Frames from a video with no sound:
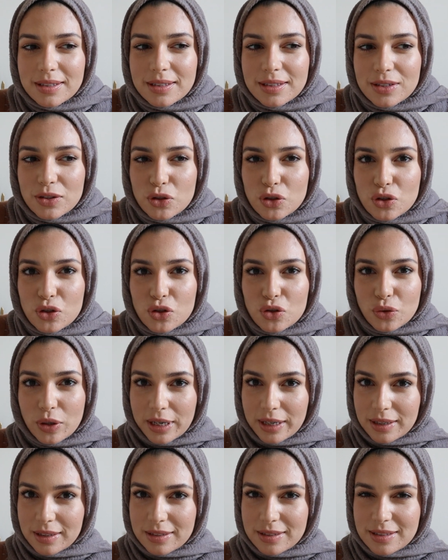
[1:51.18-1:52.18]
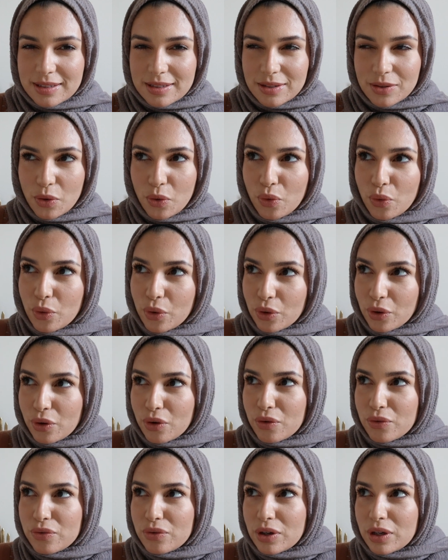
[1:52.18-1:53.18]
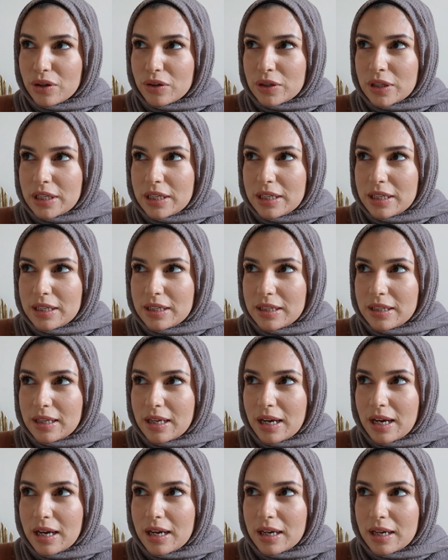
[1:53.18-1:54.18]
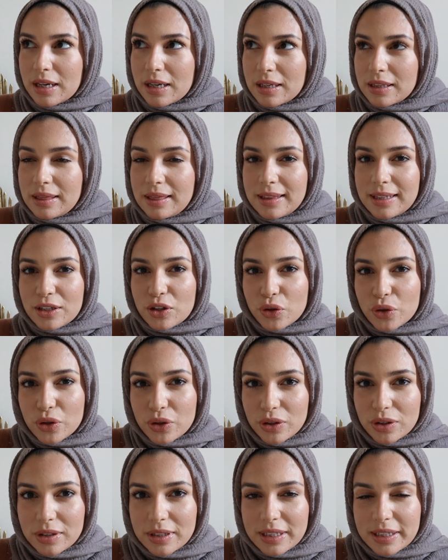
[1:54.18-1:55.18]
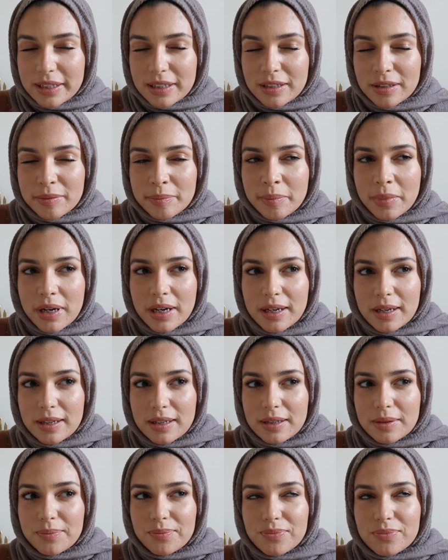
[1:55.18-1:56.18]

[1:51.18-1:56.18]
strict or very literal in my